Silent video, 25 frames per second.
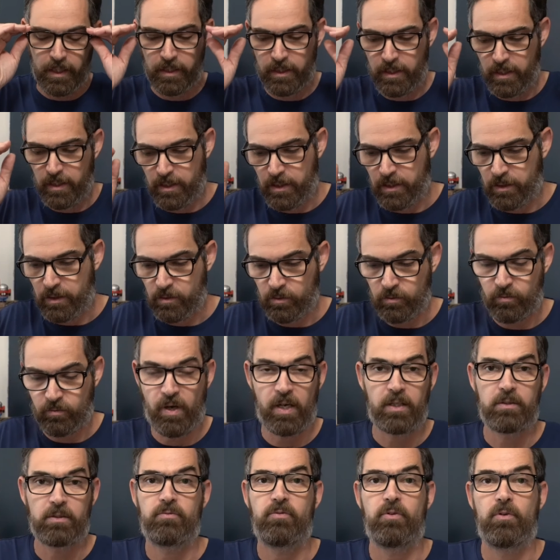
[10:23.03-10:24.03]
a
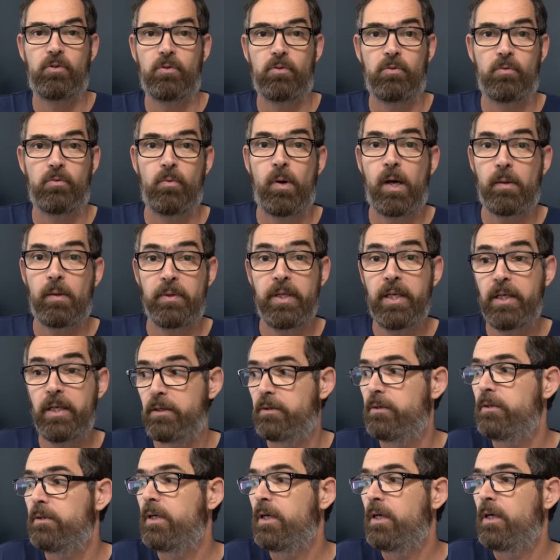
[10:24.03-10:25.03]
contract for 1
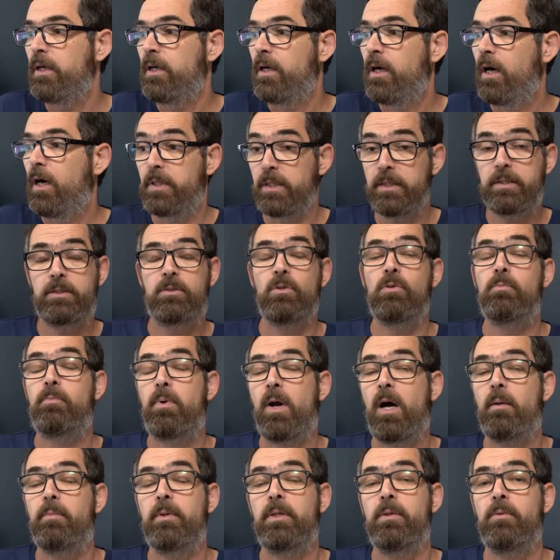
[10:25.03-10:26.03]
year, this tool
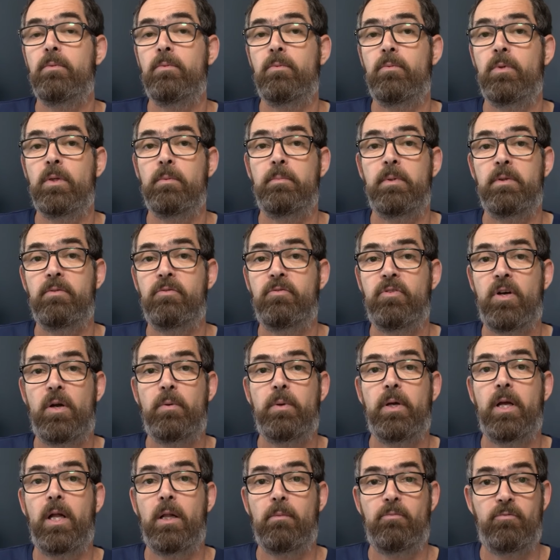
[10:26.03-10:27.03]
probably will be
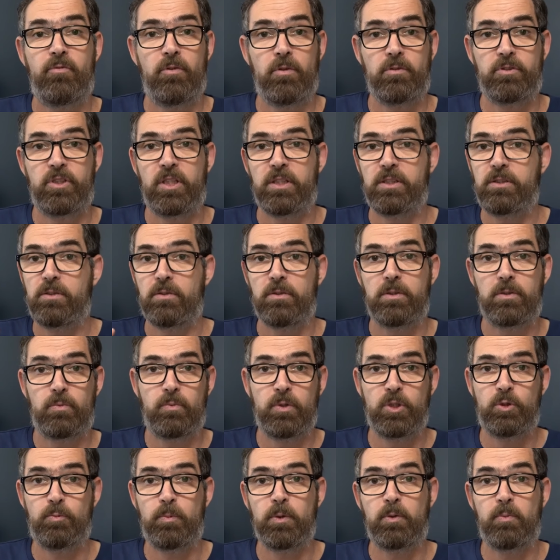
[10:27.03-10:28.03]
very helpful just to
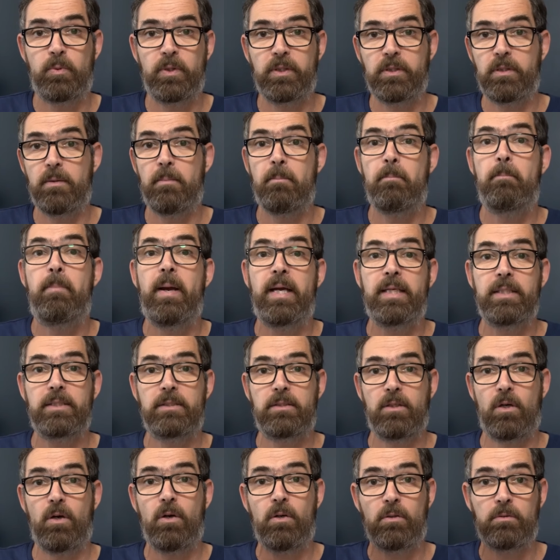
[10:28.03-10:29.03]
switch between them
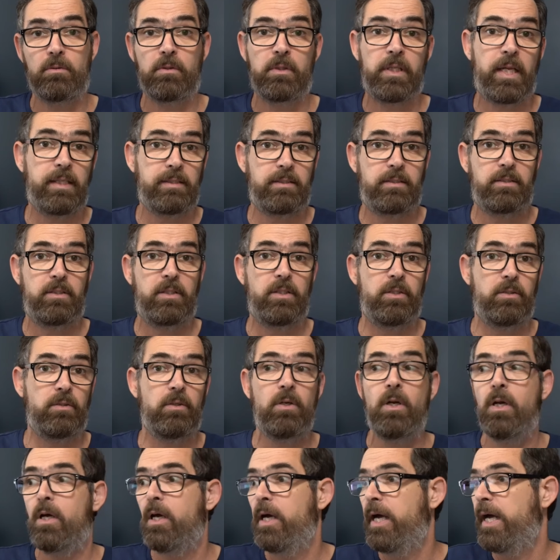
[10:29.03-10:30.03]
based on last year.